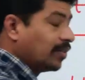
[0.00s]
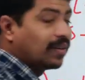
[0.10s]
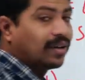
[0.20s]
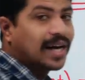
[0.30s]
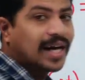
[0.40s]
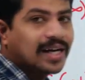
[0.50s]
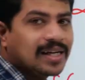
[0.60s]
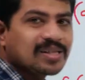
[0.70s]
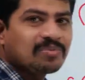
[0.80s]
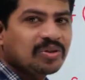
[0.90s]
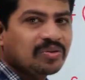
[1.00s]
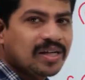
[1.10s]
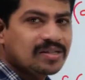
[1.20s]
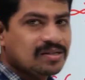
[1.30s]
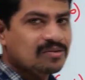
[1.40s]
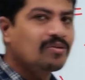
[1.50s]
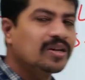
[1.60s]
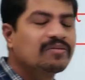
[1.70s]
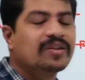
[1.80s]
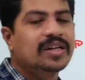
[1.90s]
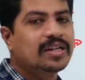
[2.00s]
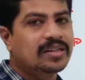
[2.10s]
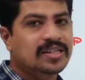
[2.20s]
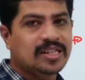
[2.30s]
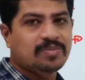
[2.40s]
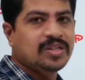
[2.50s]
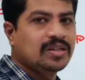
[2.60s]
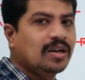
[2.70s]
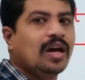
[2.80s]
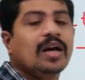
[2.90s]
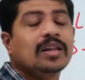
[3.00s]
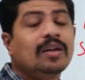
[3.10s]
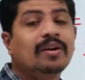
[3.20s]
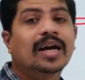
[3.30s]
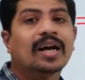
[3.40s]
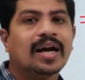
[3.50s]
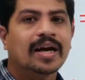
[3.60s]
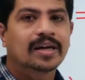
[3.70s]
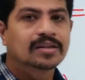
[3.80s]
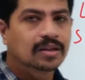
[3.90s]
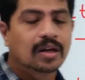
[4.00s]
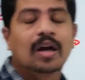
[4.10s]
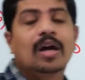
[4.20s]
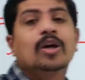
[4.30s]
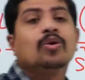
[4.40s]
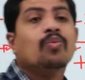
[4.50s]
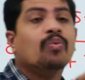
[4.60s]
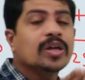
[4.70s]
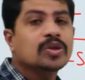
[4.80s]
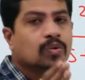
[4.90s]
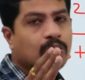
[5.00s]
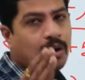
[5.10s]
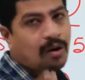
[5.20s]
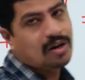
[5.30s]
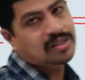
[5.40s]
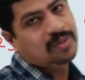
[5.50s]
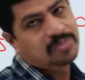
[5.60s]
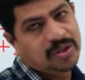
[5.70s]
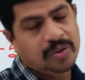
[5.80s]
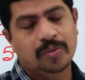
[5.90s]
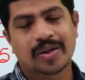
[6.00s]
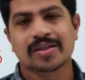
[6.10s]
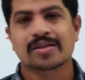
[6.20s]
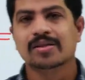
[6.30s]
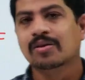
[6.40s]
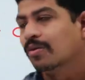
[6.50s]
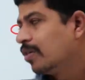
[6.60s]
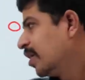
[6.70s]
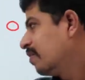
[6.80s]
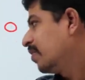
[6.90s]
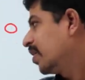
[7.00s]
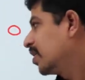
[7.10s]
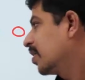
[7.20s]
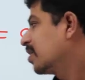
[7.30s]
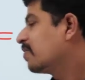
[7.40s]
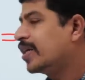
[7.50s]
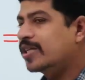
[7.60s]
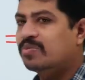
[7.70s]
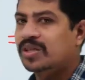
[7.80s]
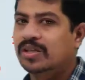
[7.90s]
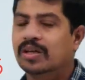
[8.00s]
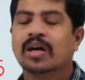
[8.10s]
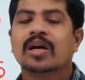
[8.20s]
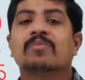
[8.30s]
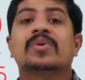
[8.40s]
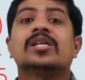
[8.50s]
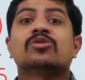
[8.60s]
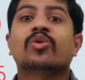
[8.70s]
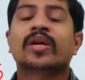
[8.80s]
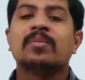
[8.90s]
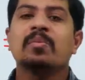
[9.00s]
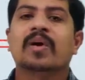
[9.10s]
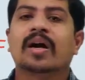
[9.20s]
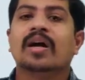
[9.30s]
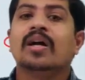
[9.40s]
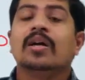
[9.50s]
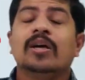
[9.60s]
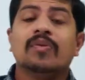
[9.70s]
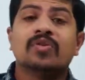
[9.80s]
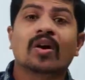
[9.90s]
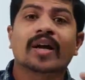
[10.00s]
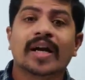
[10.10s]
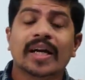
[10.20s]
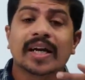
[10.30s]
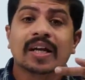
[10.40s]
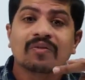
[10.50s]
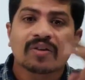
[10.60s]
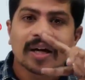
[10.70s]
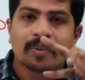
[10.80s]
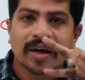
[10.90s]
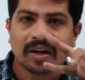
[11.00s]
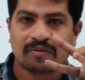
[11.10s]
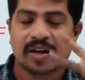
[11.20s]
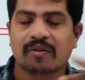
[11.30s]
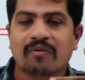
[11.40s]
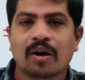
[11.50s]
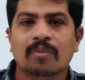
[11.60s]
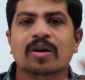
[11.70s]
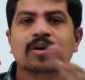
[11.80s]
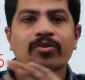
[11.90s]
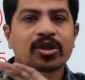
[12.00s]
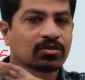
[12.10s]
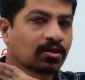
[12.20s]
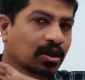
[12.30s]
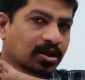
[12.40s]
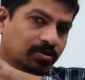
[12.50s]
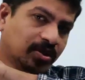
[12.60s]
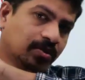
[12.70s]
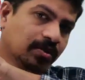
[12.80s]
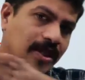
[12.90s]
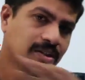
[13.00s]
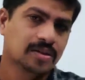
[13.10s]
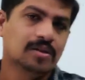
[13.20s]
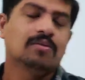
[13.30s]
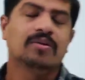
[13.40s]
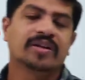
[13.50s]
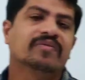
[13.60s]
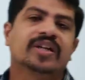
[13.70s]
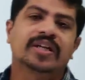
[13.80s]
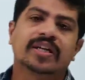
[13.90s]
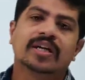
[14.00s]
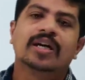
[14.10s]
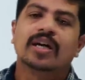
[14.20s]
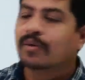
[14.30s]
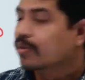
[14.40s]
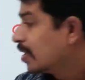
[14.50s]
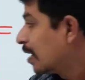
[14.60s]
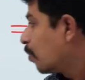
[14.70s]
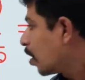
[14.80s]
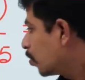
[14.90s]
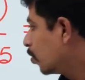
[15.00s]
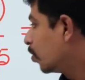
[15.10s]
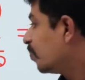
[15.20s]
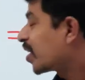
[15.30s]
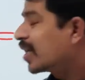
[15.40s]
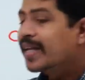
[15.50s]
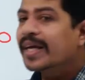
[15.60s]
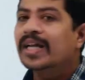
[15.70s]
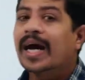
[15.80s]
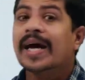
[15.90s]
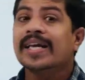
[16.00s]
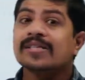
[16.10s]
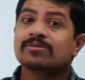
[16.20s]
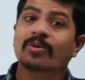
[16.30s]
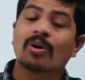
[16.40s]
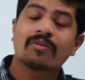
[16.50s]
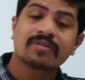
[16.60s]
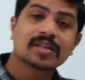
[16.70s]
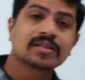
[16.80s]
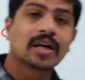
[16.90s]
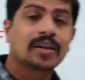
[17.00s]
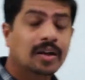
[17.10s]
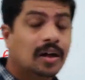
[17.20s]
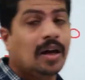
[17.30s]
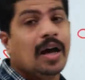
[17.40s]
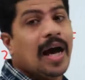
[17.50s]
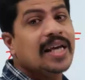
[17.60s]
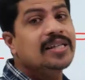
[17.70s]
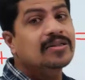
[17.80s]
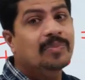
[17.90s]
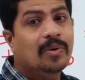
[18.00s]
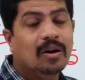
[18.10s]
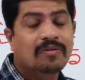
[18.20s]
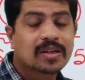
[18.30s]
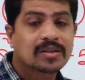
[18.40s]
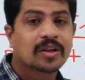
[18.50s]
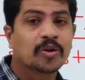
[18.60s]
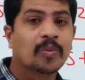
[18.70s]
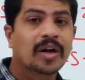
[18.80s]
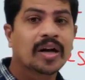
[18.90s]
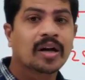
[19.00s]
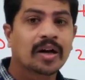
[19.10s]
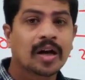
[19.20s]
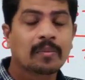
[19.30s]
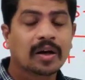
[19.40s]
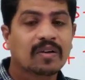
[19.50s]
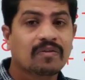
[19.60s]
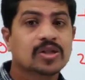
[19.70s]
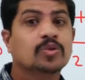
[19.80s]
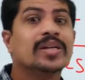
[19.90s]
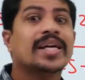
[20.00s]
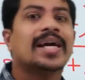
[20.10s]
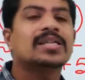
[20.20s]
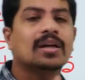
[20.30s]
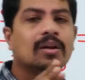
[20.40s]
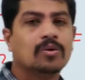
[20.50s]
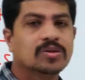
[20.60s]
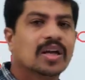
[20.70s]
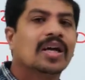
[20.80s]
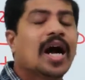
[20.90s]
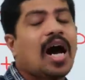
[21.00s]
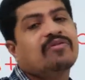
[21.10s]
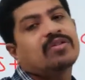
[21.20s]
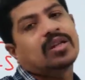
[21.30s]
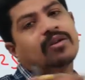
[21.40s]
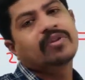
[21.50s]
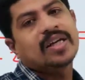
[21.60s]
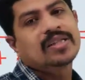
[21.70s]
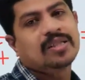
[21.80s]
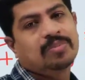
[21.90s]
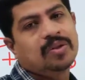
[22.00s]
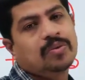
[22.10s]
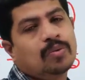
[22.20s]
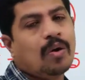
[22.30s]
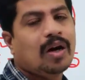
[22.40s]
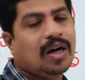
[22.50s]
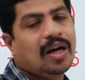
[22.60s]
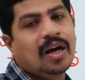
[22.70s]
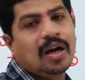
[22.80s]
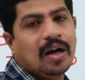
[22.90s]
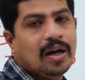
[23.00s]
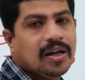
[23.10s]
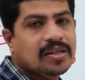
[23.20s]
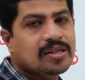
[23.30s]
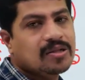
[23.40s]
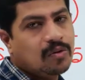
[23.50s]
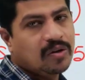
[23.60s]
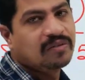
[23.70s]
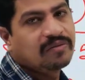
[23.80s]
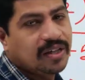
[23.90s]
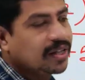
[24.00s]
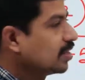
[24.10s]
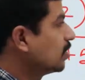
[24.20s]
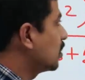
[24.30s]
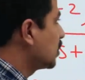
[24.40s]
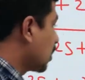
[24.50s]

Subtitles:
directly substitute s is equal to infinity in this expression. They will get wrong answer. We should not substitute s is equal to infinity in the given expression. Please do remember, if you are getting infinite by infinite form, we should not substitute s is equal to infinity. Then what to do? Take the highest power of s and the highest power of s in the numerator and denominator. First you cancel those. After that we can substitute what? S is equal to infinity. This is